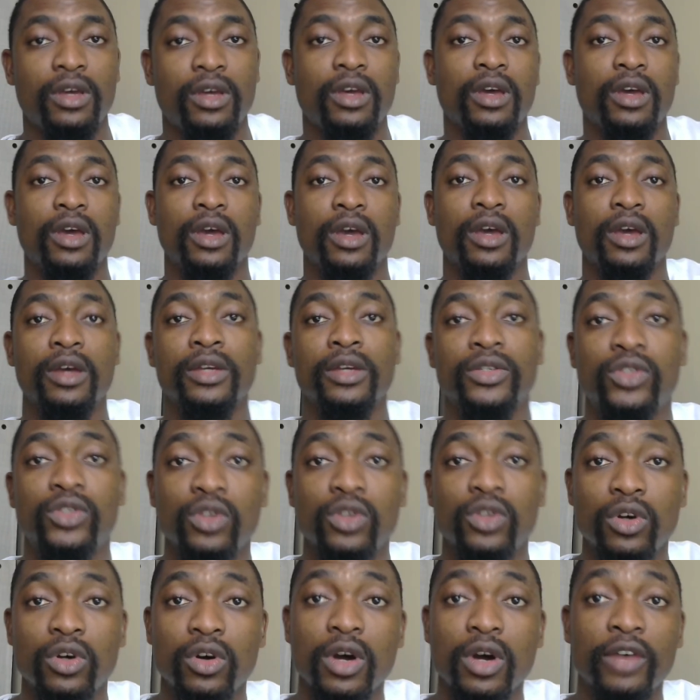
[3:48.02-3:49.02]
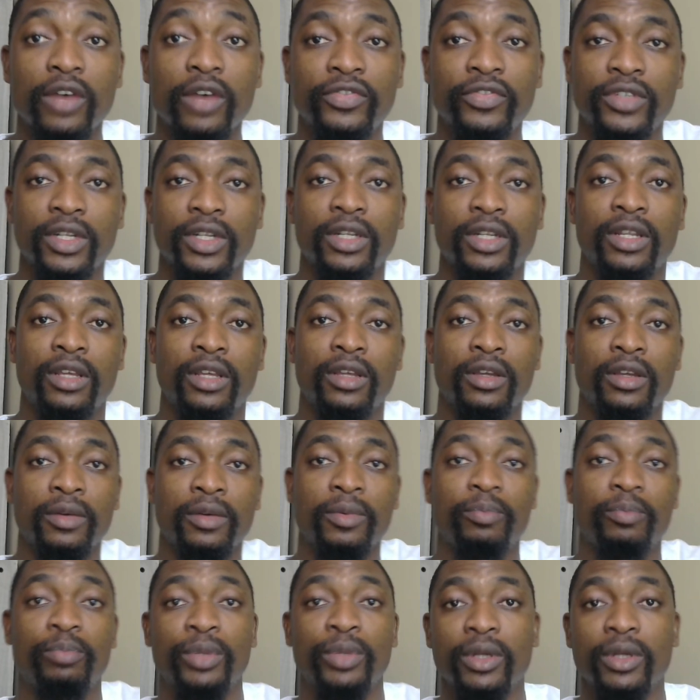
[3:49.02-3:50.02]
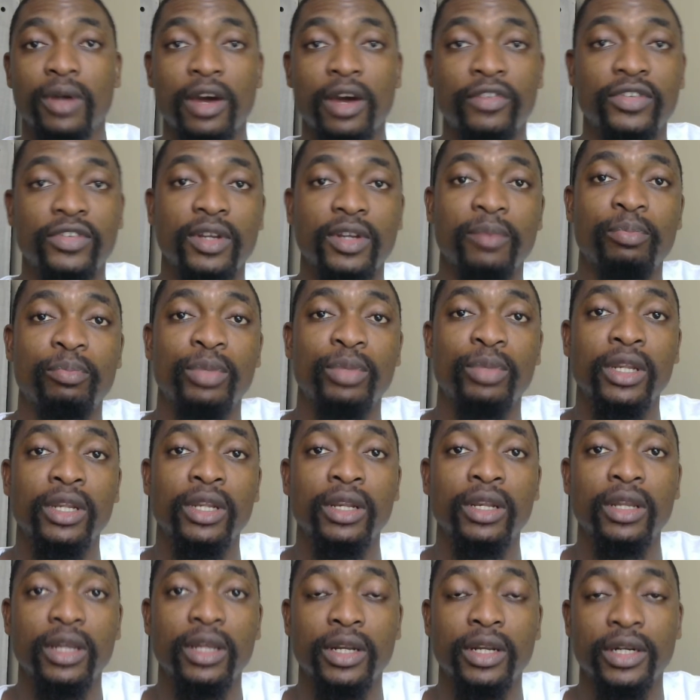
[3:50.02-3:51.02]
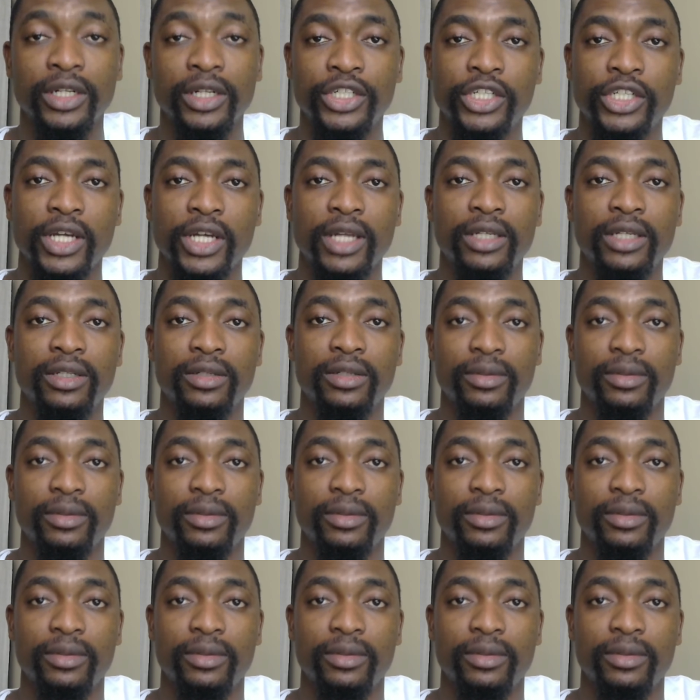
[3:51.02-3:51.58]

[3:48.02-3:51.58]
Uh, so after, the, after Bill and Richard